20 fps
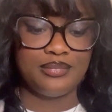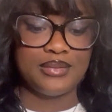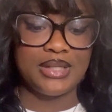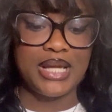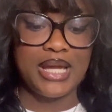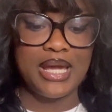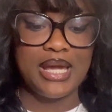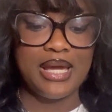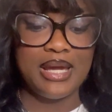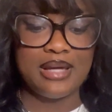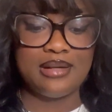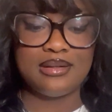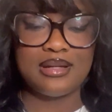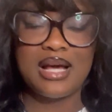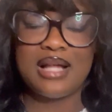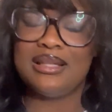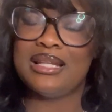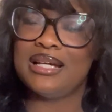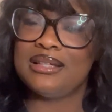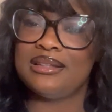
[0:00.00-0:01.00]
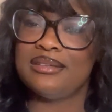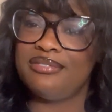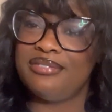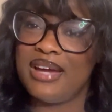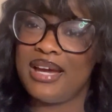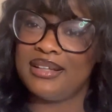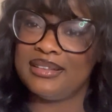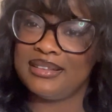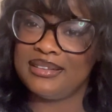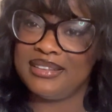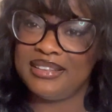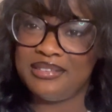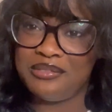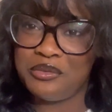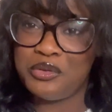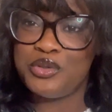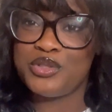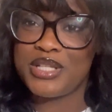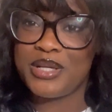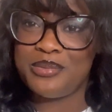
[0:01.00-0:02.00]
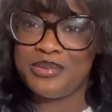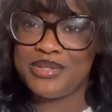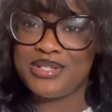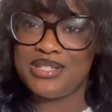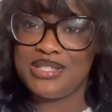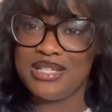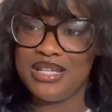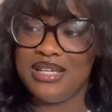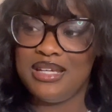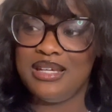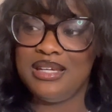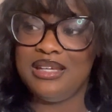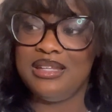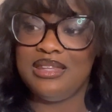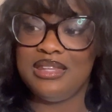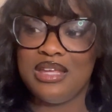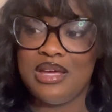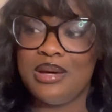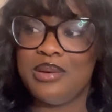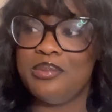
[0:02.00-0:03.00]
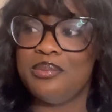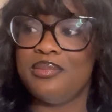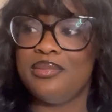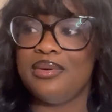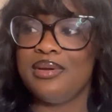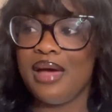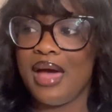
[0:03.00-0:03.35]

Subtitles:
And I like the fact that we was able to see them